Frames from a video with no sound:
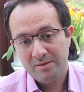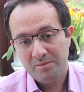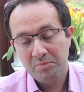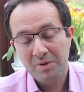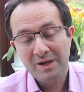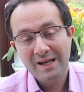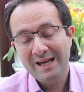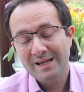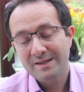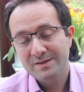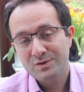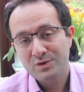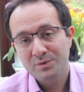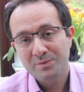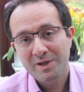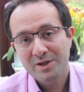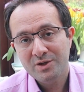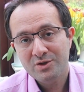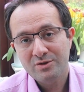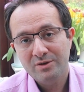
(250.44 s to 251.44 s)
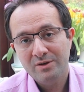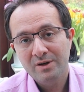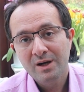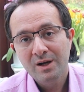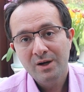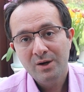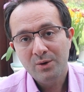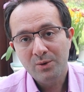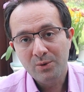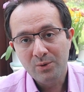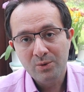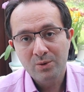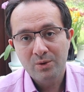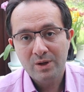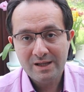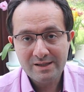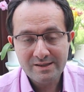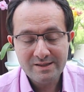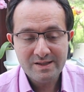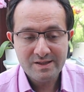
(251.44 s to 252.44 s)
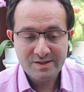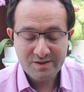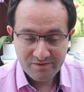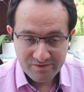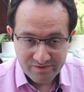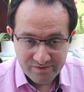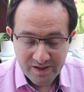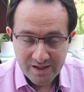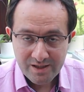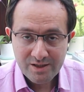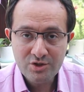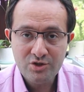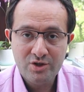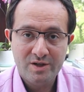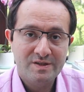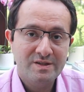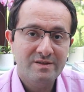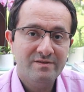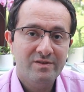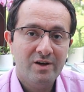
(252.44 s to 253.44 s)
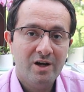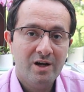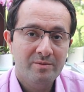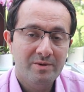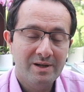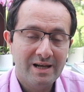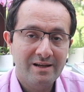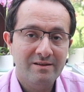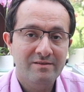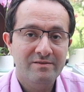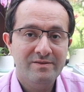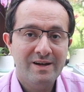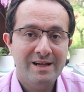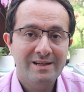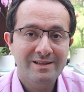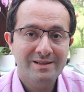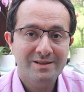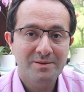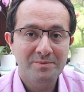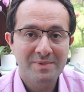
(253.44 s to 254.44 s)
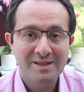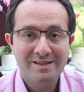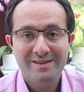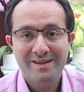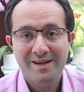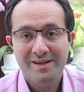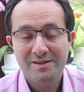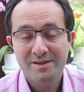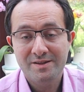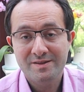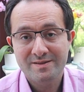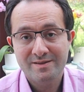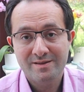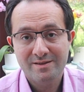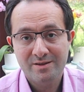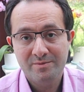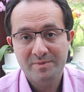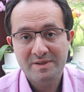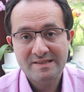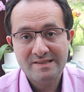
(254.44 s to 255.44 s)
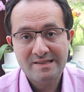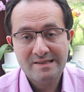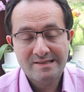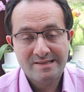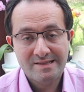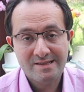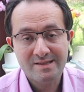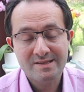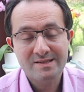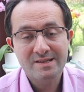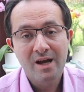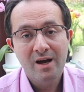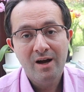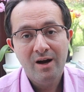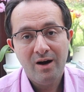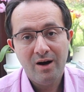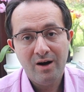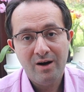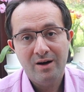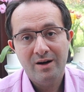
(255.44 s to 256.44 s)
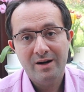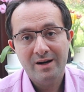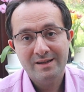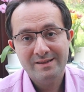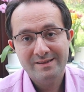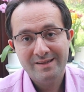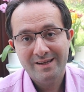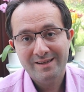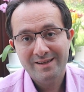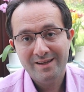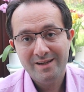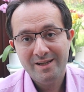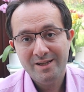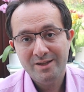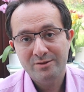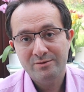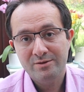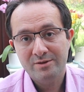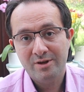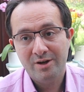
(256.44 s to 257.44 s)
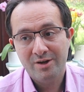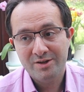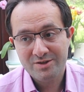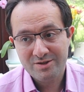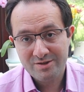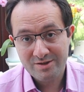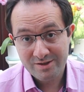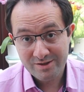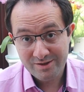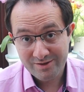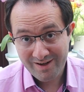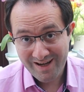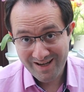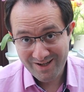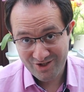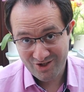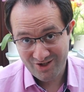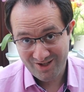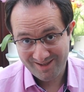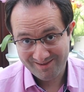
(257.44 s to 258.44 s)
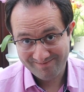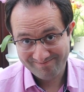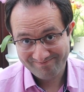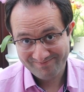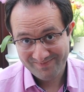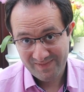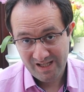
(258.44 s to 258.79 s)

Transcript: plans to make sure all these very justifiable and valid mitigating circumstances are taken into consideration.